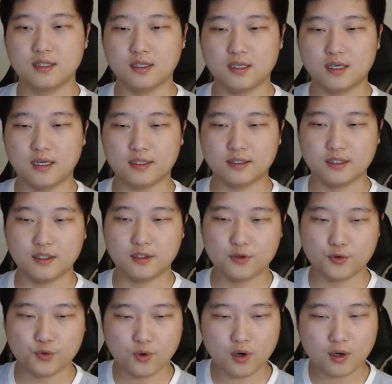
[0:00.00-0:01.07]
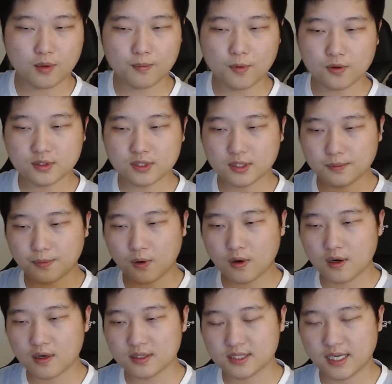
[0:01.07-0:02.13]
and your most
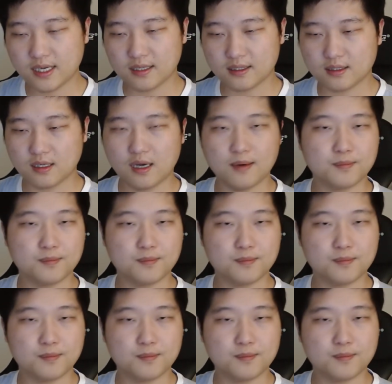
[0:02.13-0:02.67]
project are